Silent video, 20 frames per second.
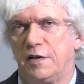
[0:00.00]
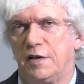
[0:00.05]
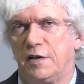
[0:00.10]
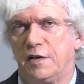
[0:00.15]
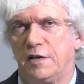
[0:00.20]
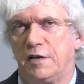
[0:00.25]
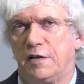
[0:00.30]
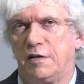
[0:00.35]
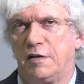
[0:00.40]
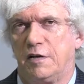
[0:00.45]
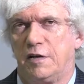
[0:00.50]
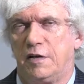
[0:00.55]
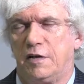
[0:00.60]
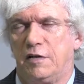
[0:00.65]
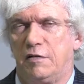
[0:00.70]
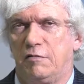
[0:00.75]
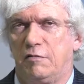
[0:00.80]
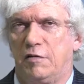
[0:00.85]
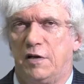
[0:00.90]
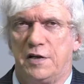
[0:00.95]
and
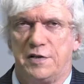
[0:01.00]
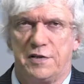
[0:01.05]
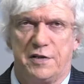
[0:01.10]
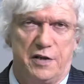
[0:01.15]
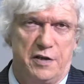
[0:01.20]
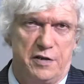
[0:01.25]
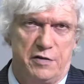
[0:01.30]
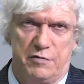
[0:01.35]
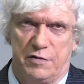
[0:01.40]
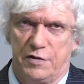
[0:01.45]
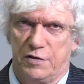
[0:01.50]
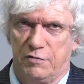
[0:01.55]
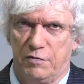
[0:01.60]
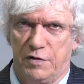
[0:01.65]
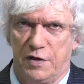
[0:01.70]
the rising interest